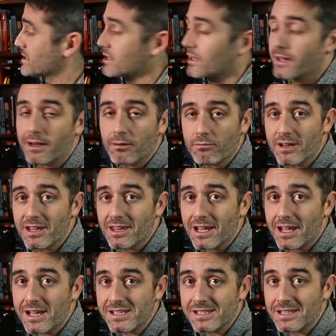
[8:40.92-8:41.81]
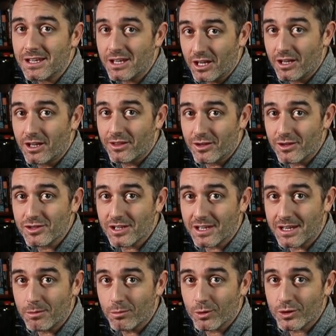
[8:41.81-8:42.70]
until I realized there's
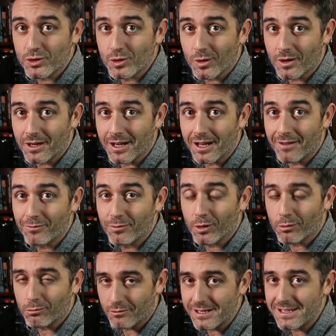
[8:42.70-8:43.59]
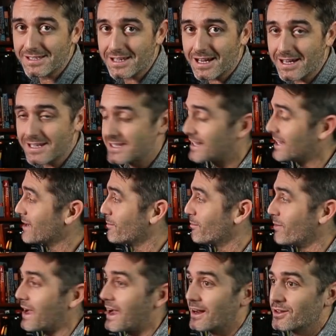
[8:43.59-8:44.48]
a keyboard shortcut for resizing
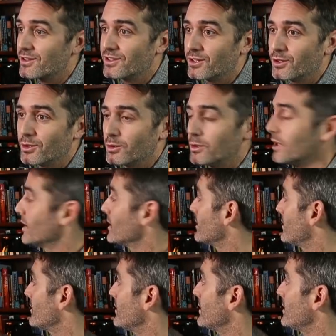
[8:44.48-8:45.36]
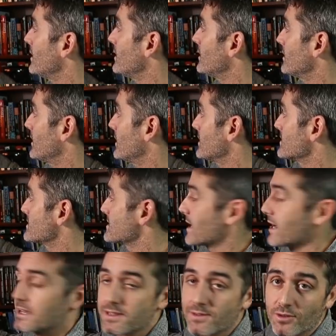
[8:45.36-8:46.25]
it back to the uh,
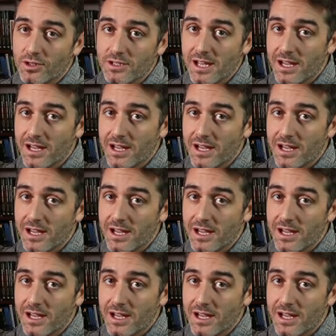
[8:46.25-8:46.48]
size of your